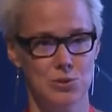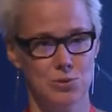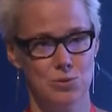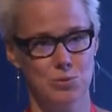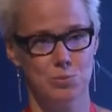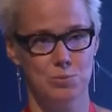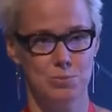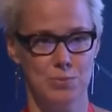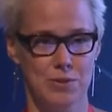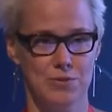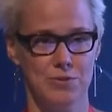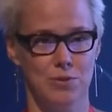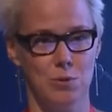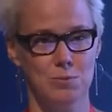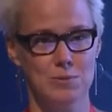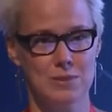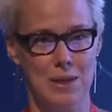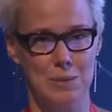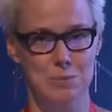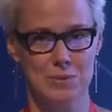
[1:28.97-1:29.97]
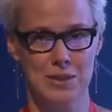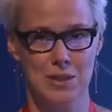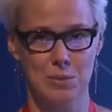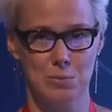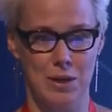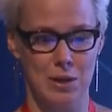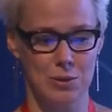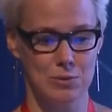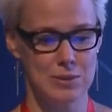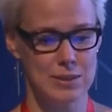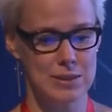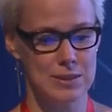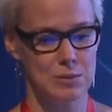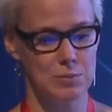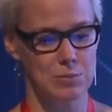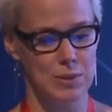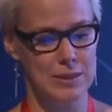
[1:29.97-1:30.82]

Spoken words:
to perform something about it,